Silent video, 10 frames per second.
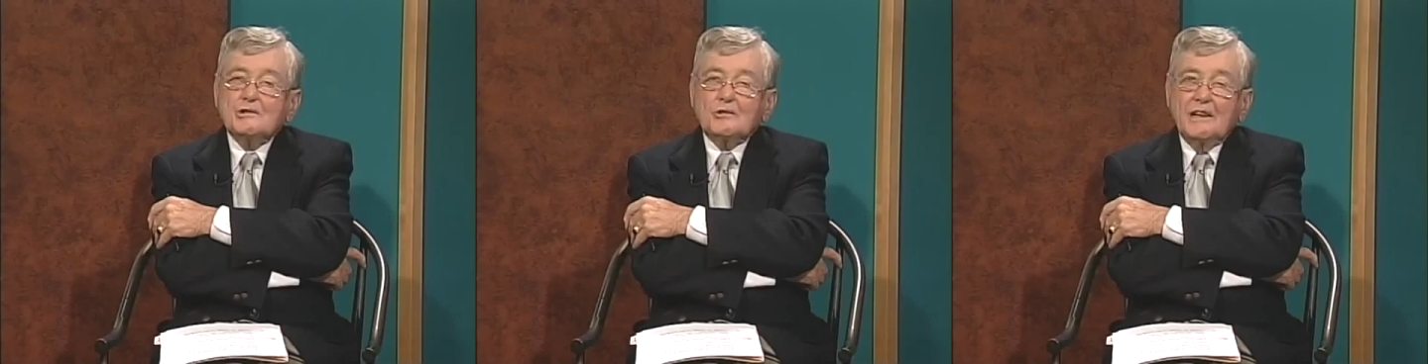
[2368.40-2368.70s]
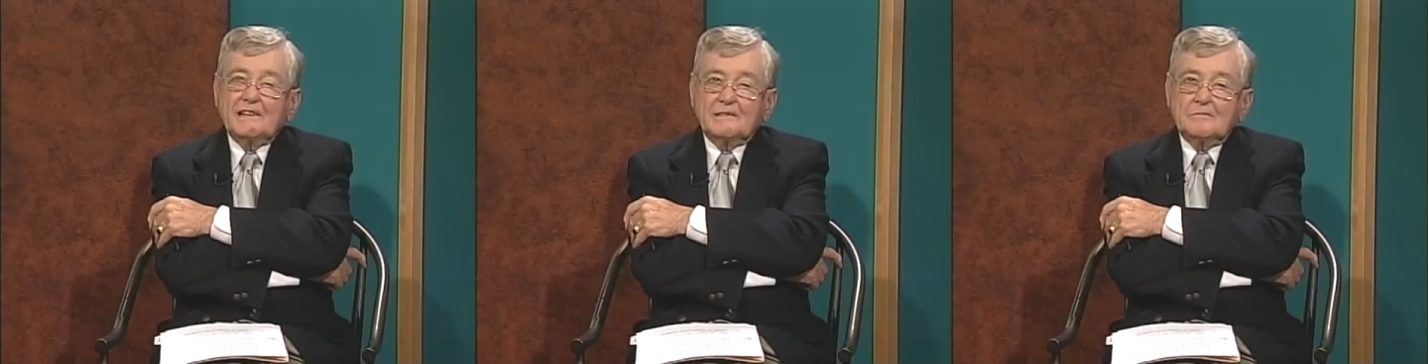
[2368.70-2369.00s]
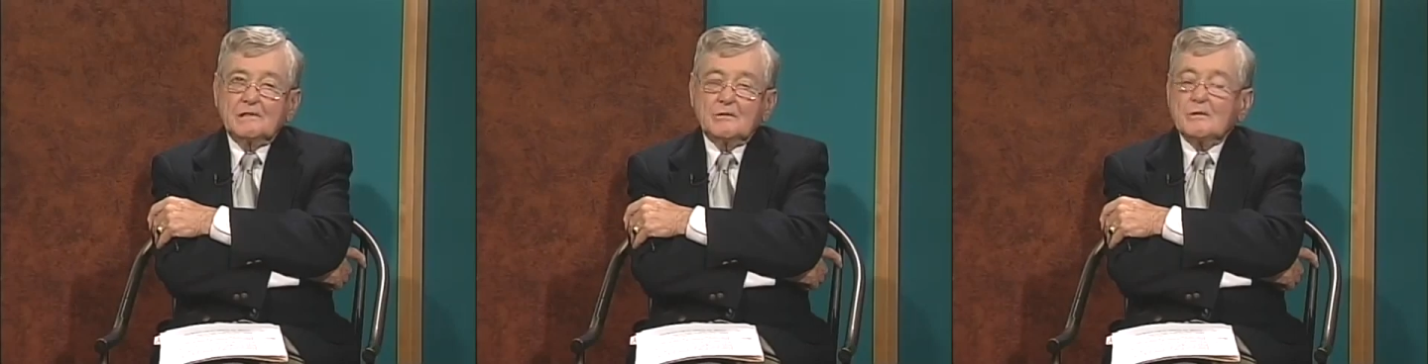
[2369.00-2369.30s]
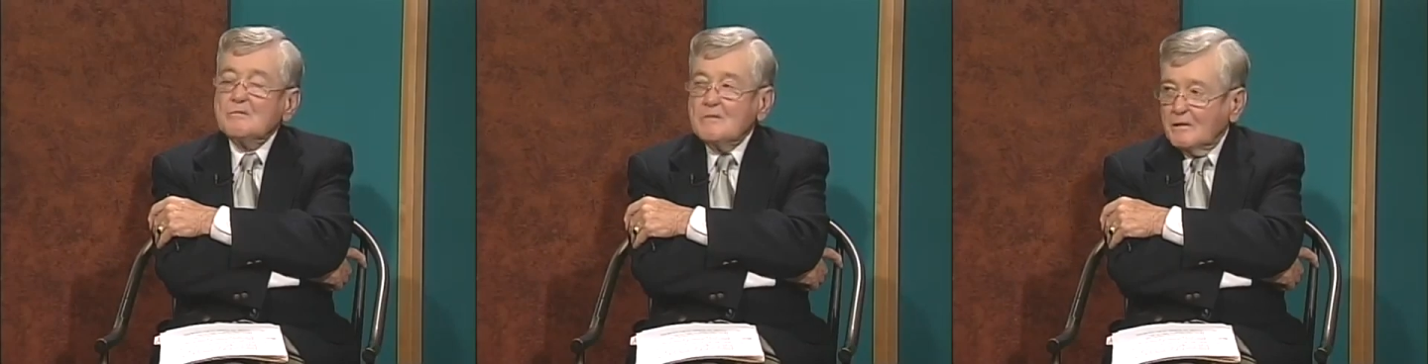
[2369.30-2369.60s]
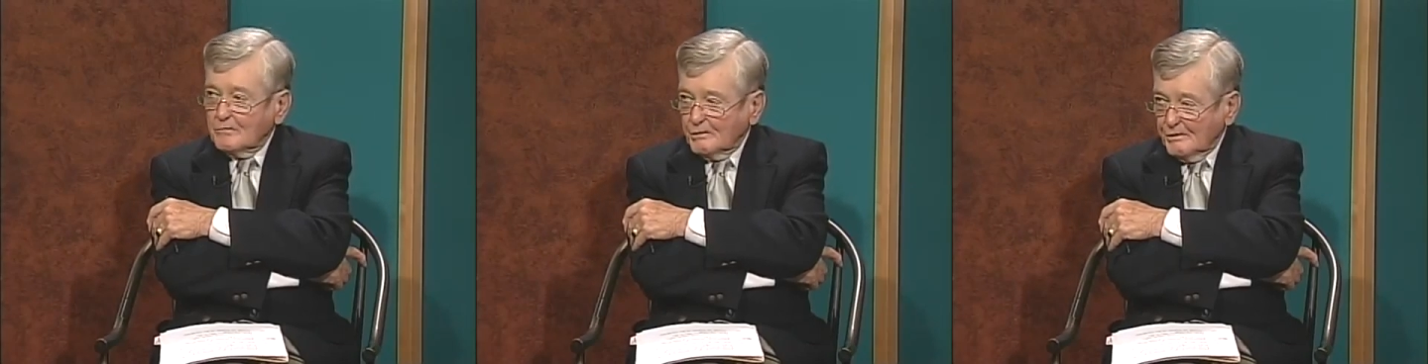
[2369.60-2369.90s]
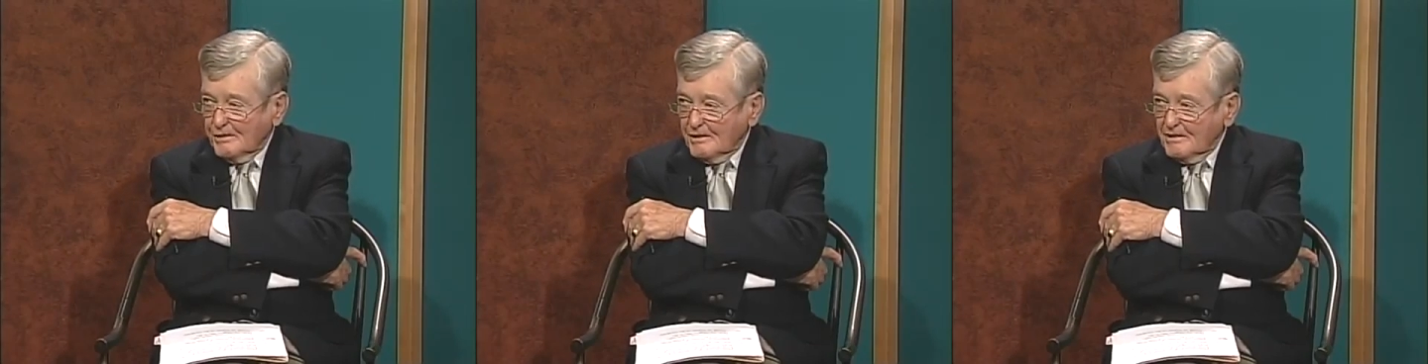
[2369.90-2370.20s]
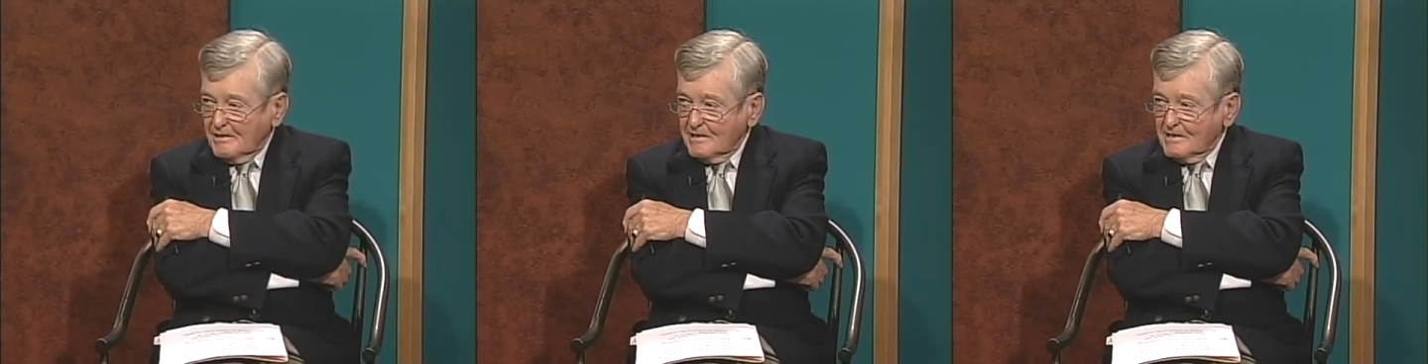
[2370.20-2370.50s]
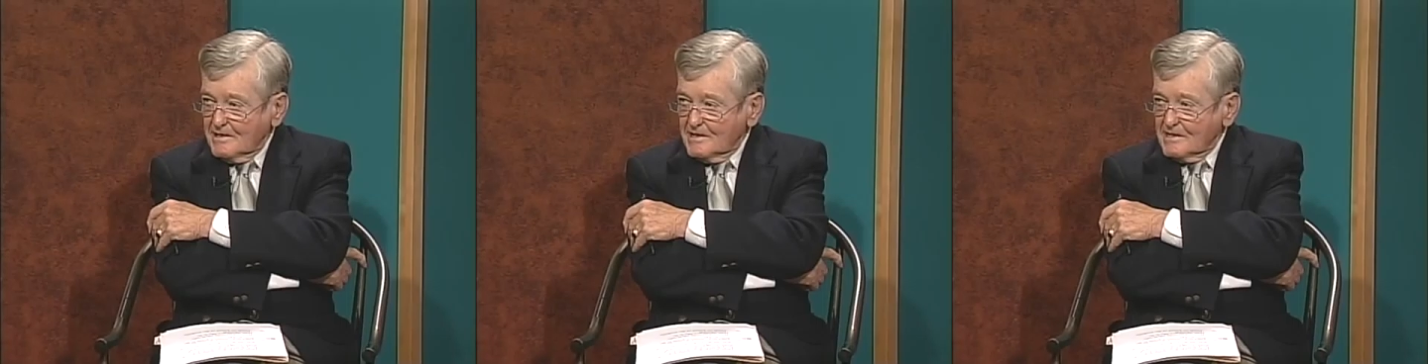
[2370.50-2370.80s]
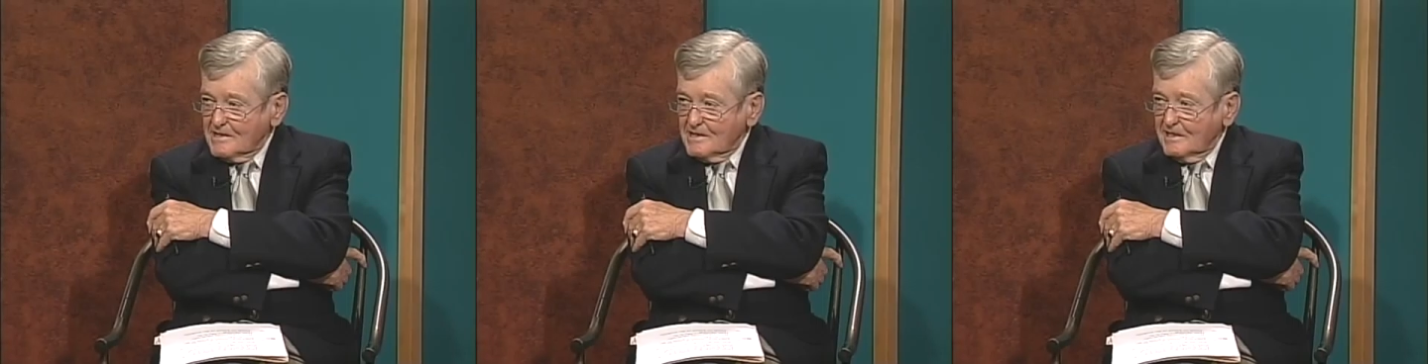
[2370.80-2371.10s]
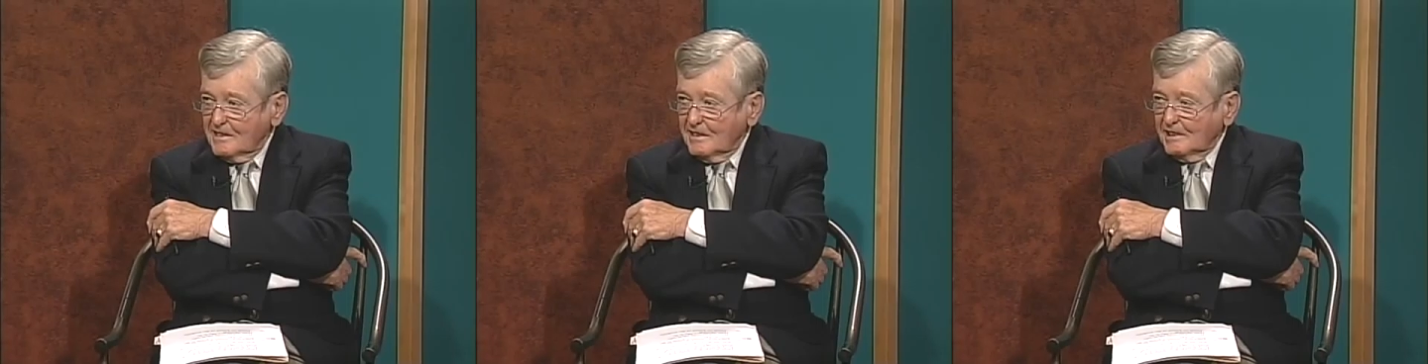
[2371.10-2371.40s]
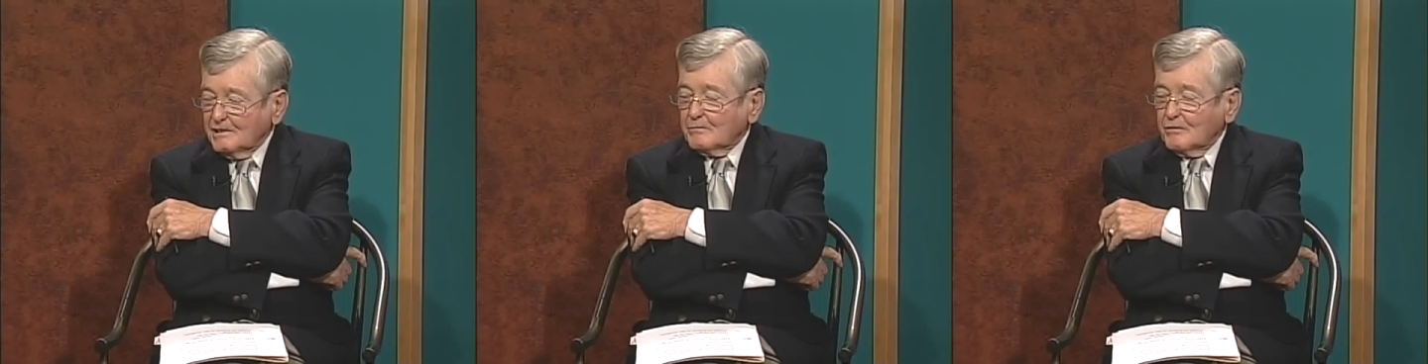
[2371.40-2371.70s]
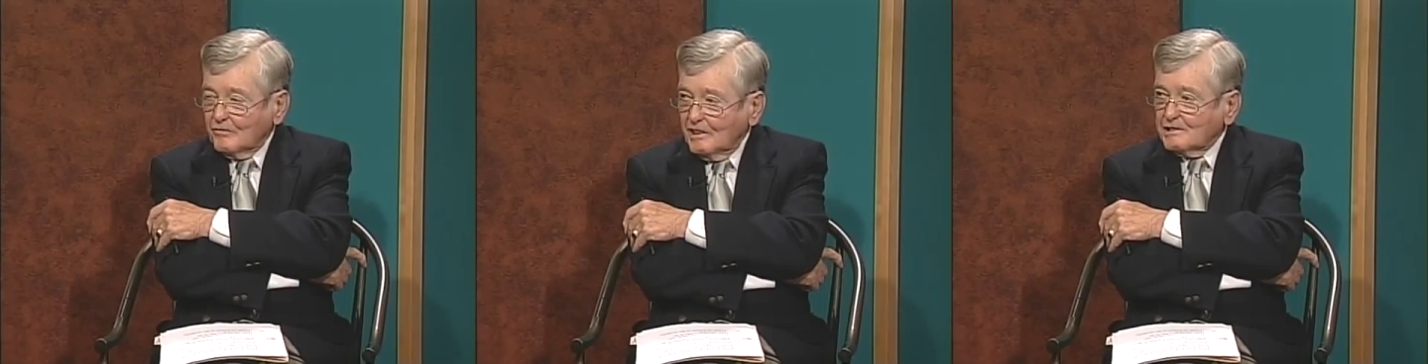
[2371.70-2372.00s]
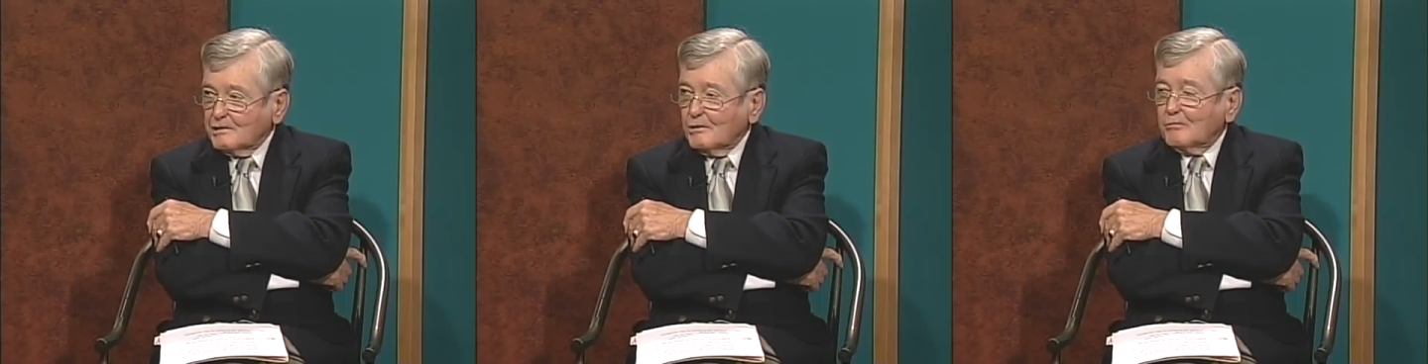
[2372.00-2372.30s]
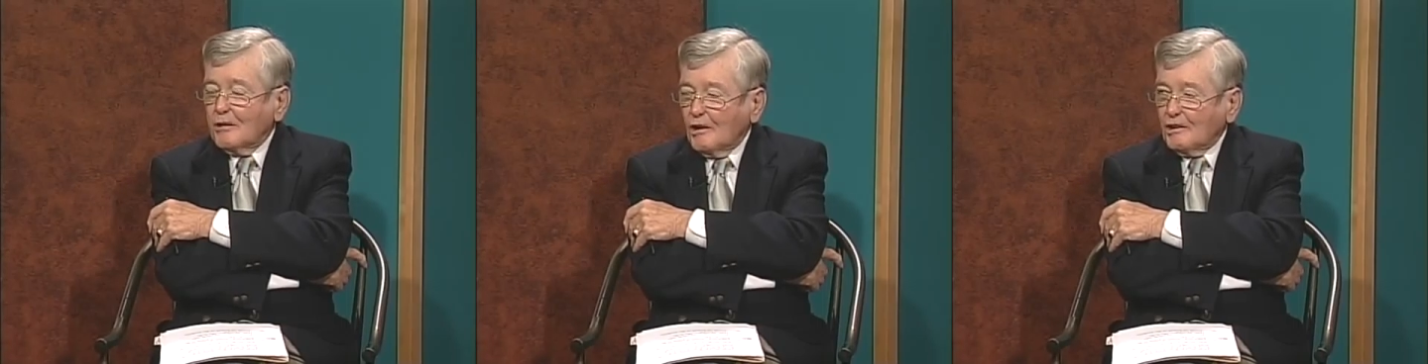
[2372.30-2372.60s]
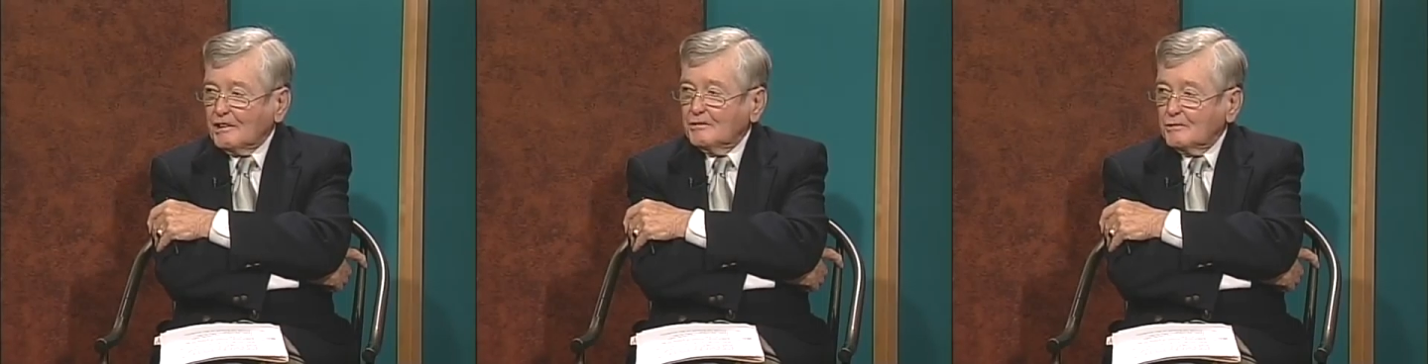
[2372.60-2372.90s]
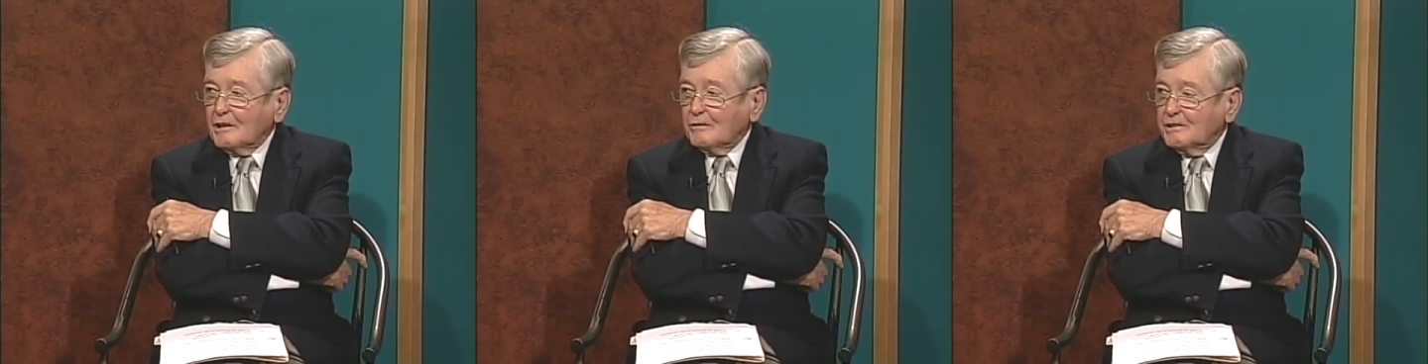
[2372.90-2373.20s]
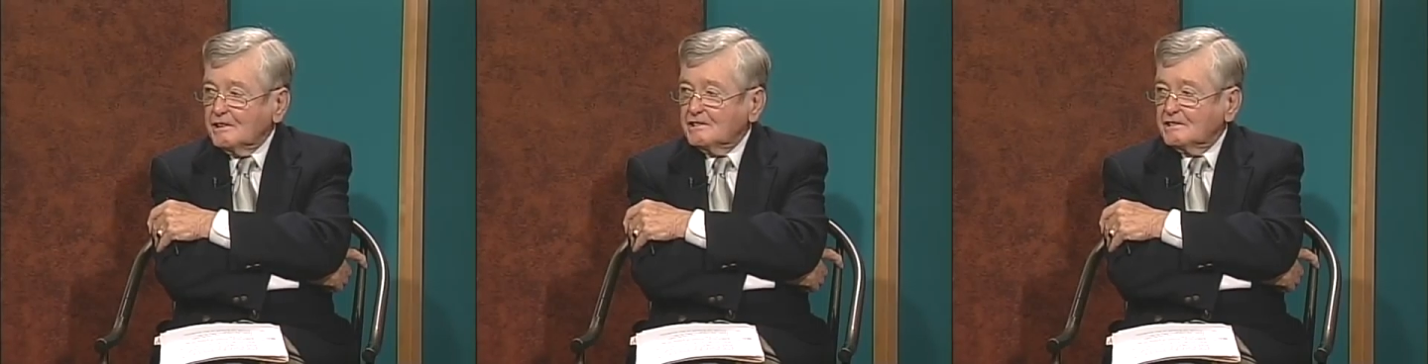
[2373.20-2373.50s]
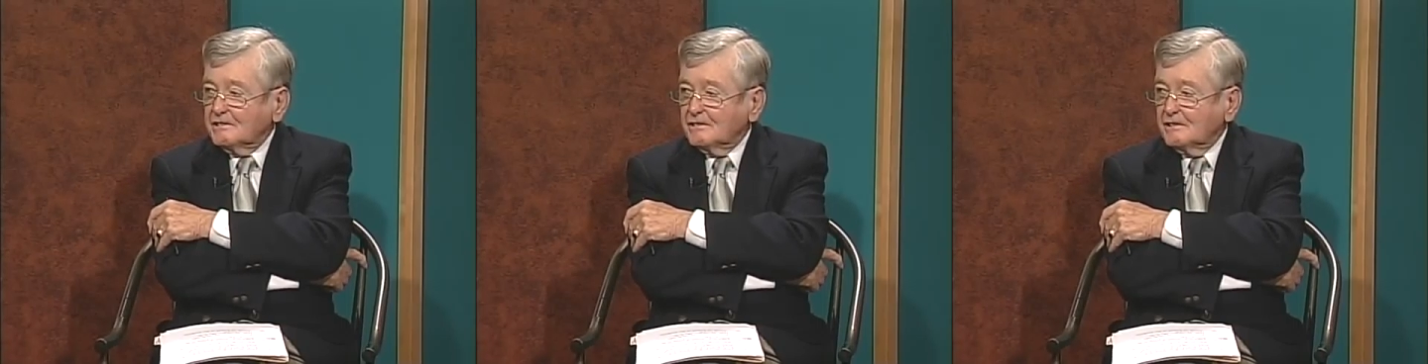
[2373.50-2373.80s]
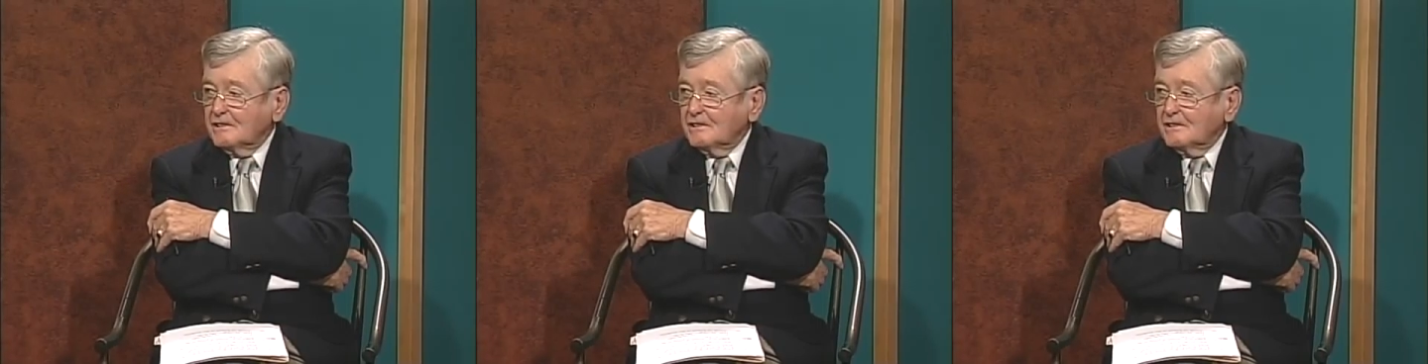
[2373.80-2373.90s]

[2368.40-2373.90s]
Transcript: you like to be remembered as a professional park and recreation